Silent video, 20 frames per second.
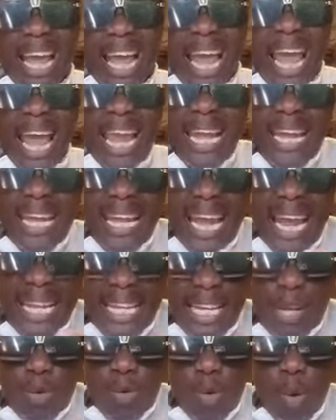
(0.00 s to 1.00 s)
a
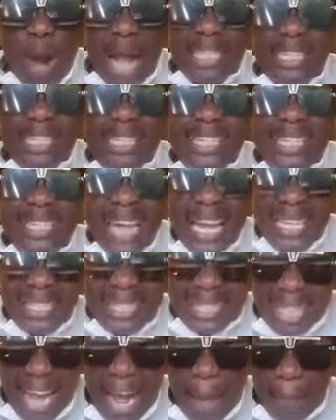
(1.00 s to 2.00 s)
lady who has
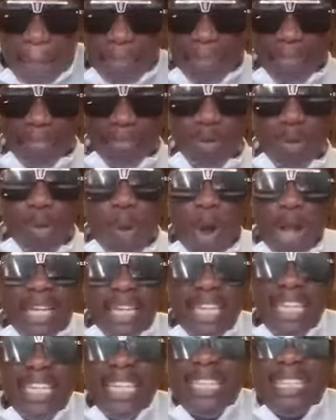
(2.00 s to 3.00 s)
dressed up,
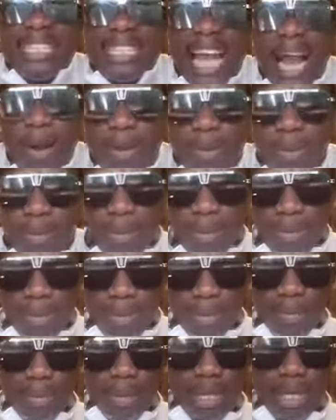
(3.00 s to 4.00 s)
walking in town,
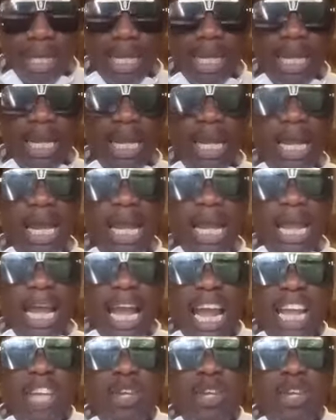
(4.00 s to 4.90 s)
and